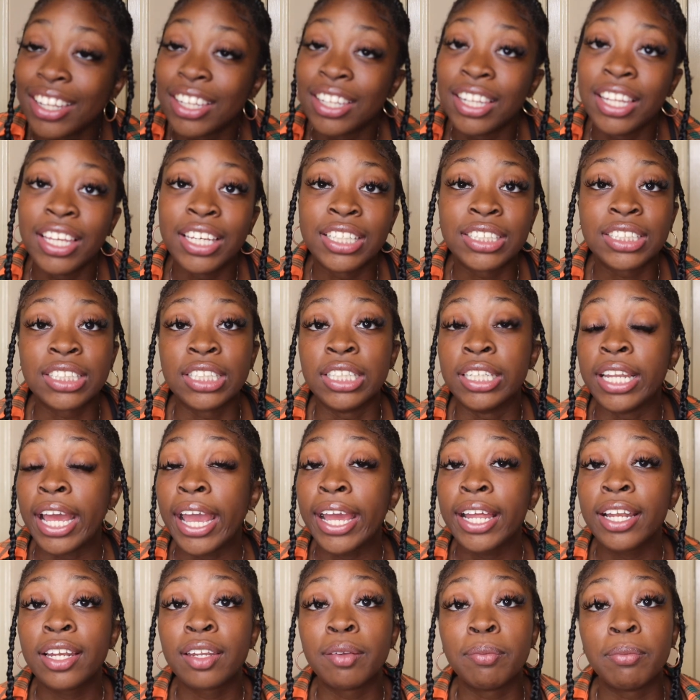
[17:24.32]
Listen,
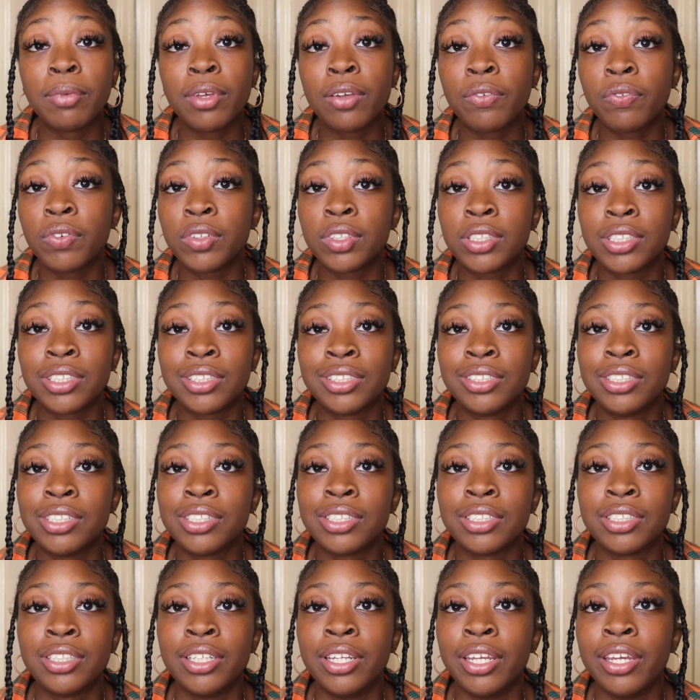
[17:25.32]
dating in Memphis is
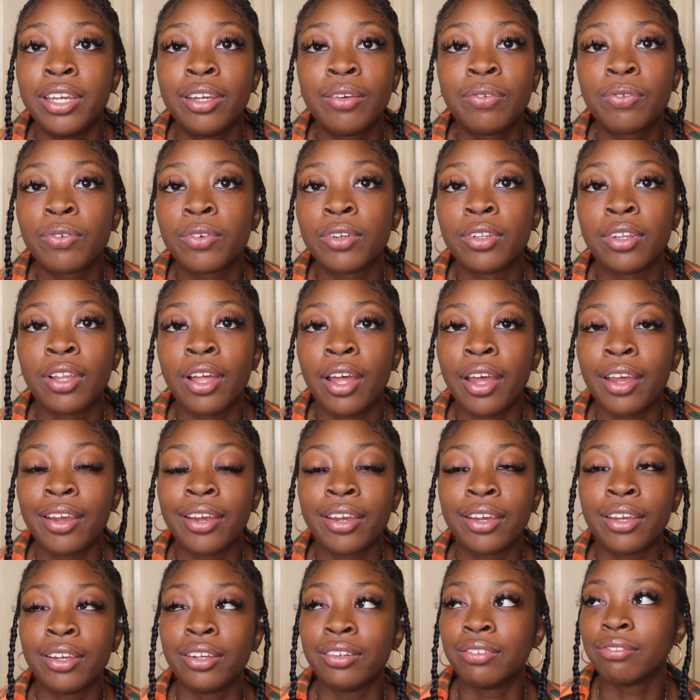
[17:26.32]
just different.
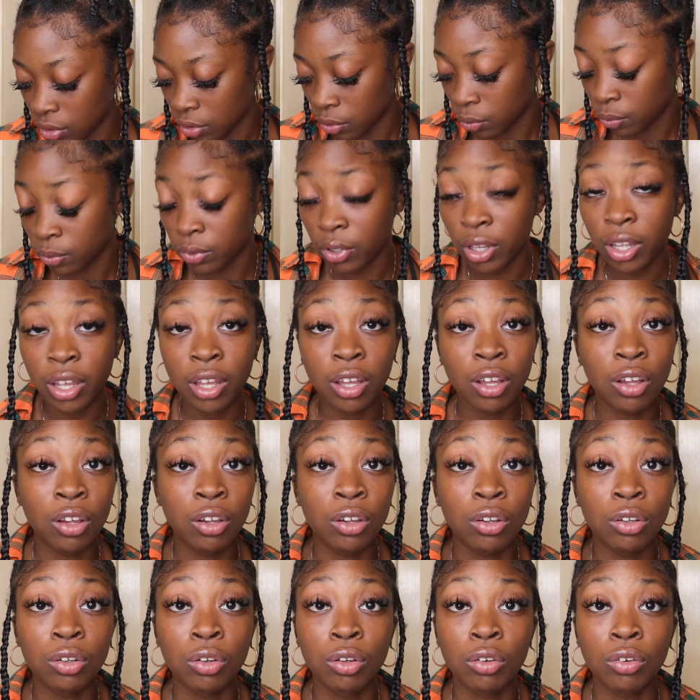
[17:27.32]
Like,
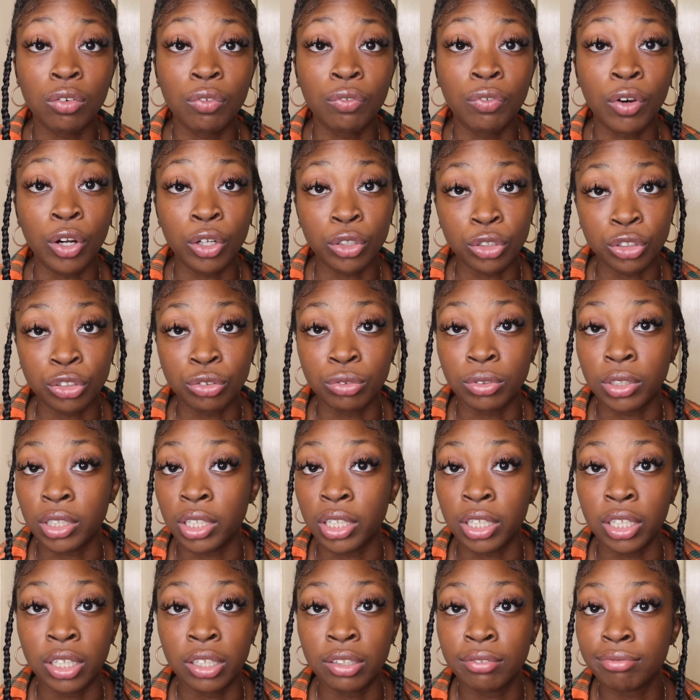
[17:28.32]
well,
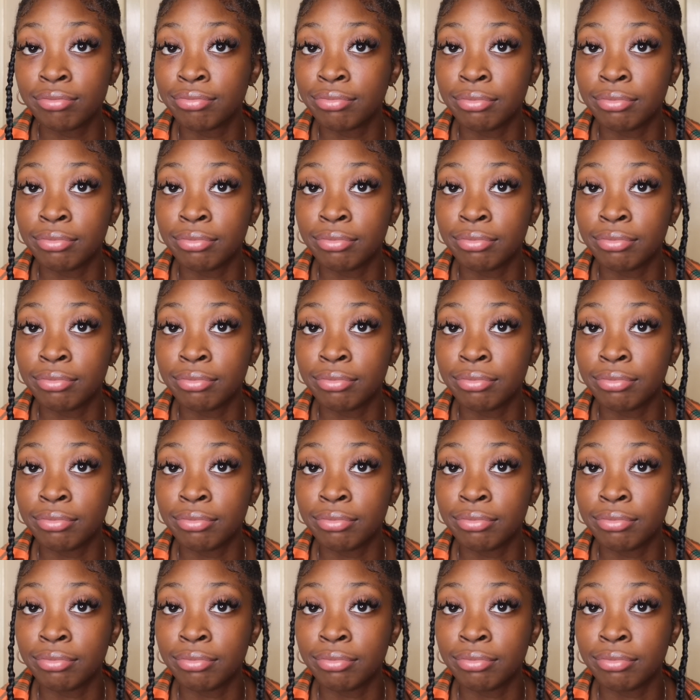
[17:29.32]
virtually.